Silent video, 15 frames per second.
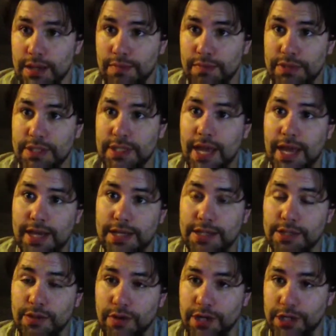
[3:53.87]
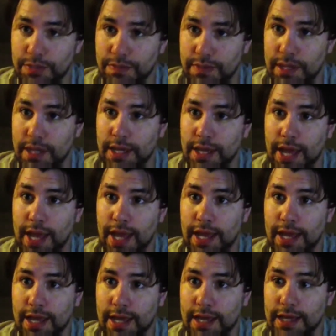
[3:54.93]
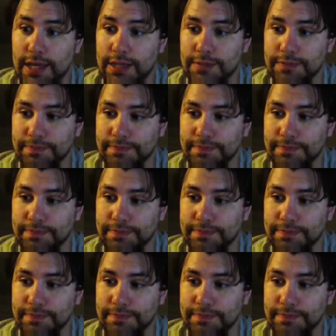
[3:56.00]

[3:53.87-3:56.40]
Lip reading: Poseidon is going to be a